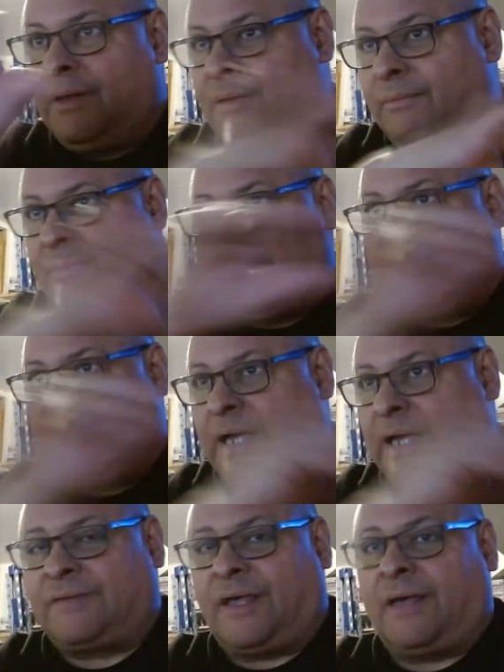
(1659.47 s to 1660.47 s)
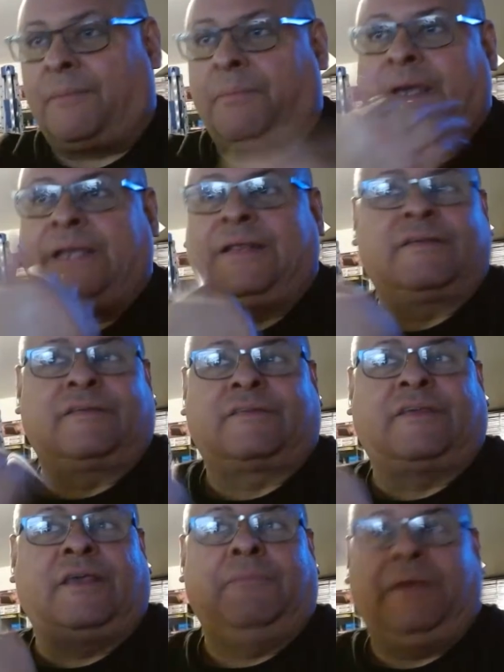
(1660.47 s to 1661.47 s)
he's making contact, but he doesn't
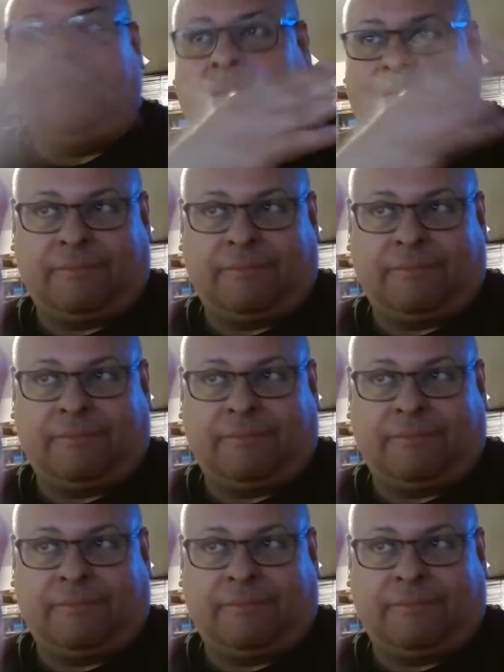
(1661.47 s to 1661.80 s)
see me.